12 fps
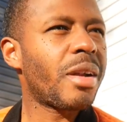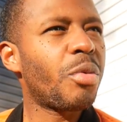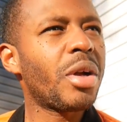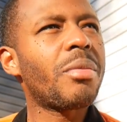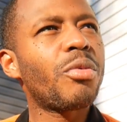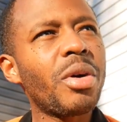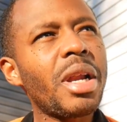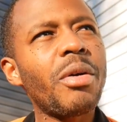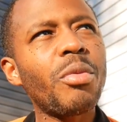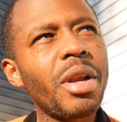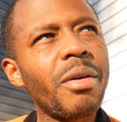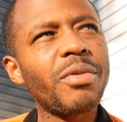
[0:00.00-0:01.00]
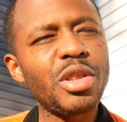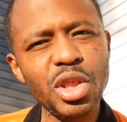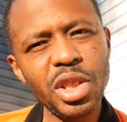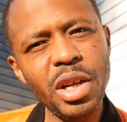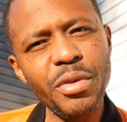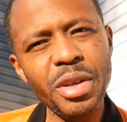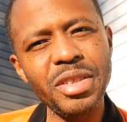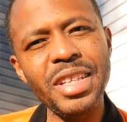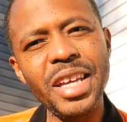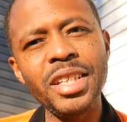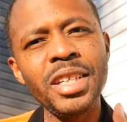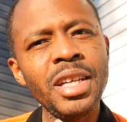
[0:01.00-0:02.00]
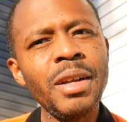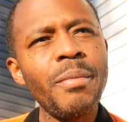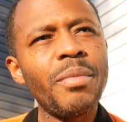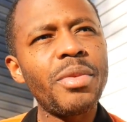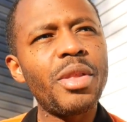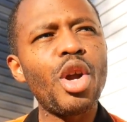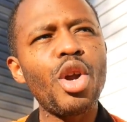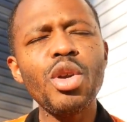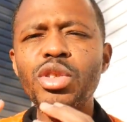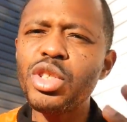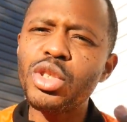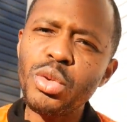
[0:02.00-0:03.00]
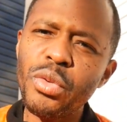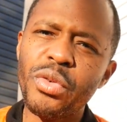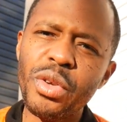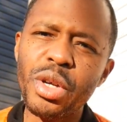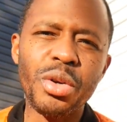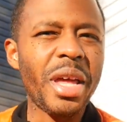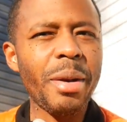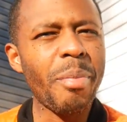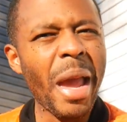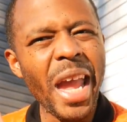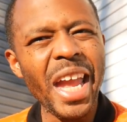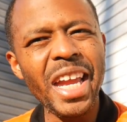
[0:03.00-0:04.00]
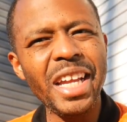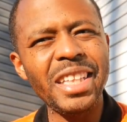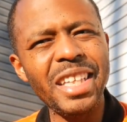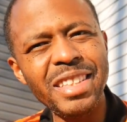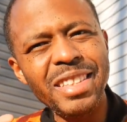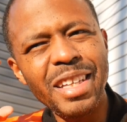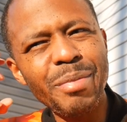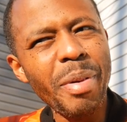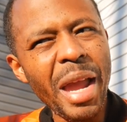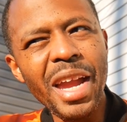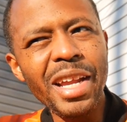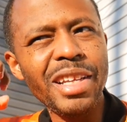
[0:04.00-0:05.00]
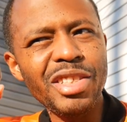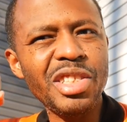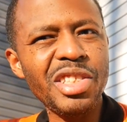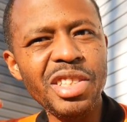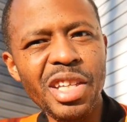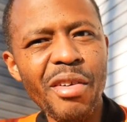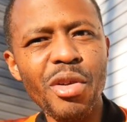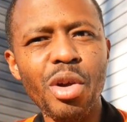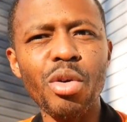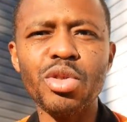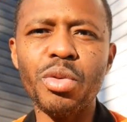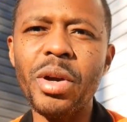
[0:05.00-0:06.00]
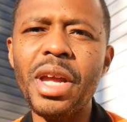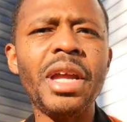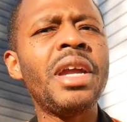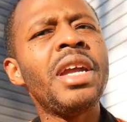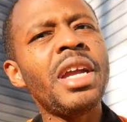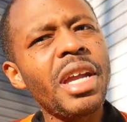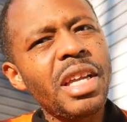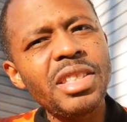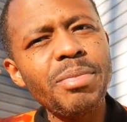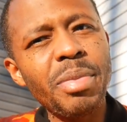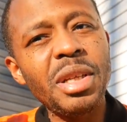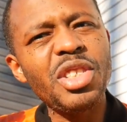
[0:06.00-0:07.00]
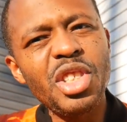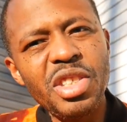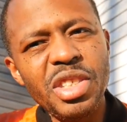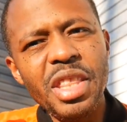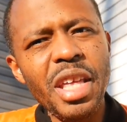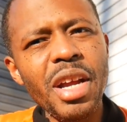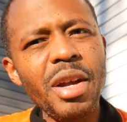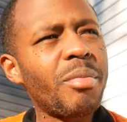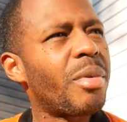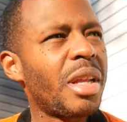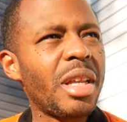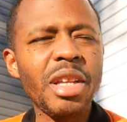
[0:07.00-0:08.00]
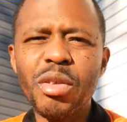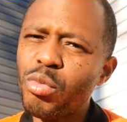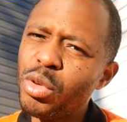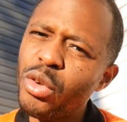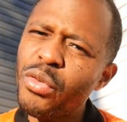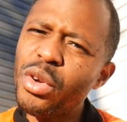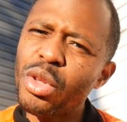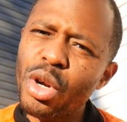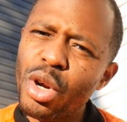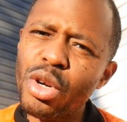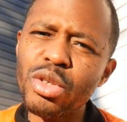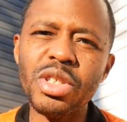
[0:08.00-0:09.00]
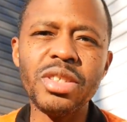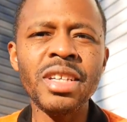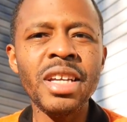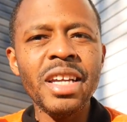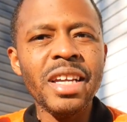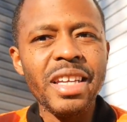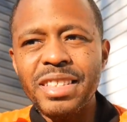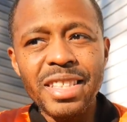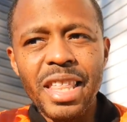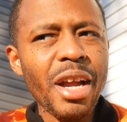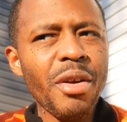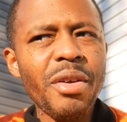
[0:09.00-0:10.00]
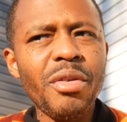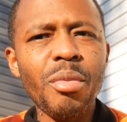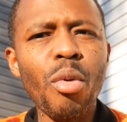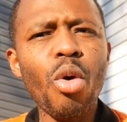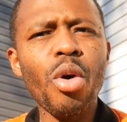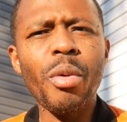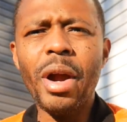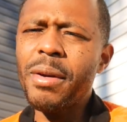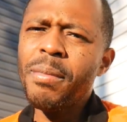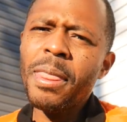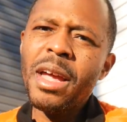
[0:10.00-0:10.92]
What I'm what I what I've discovered is that the urges you feel, that pain, that, that pain that just never goes away, it's but it's just there, but and then when you feel the urges, it's there even more, right?